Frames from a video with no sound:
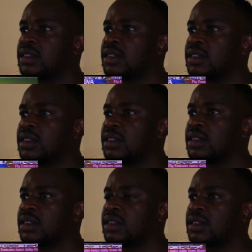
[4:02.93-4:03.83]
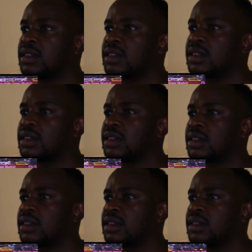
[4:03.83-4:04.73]

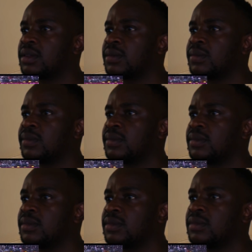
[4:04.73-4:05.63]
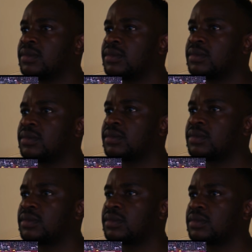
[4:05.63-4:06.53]

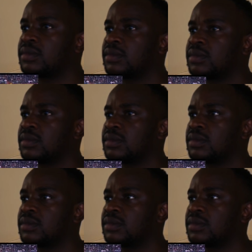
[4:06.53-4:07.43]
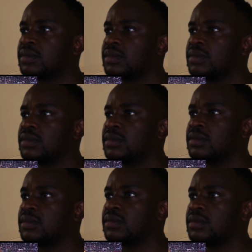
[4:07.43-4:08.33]

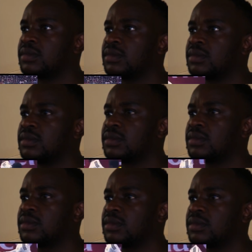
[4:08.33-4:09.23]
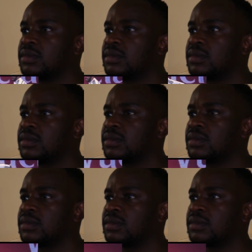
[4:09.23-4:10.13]

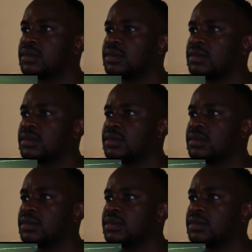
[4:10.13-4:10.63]
(no one is talking)